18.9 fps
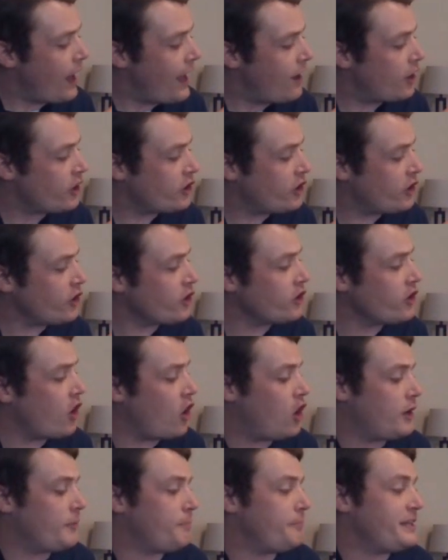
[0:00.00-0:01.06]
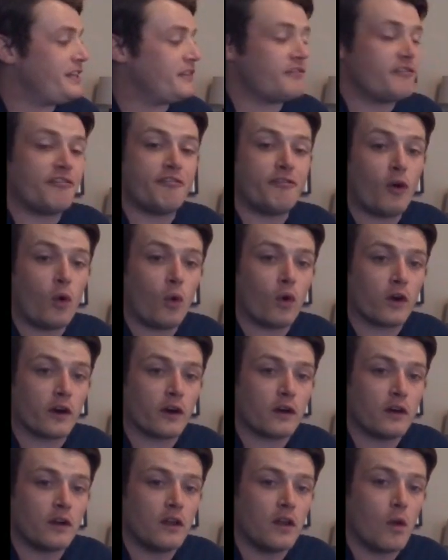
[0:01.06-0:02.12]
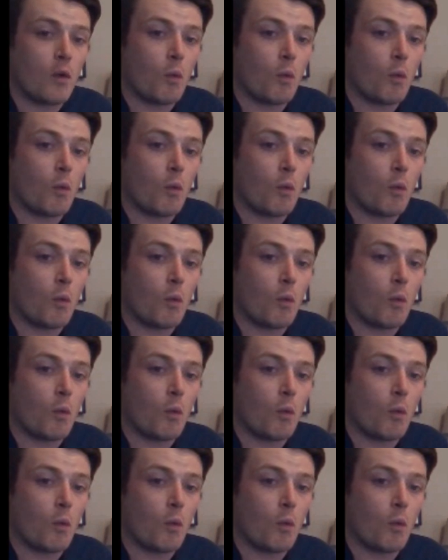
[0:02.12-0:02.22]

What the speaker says: occur on beat 4,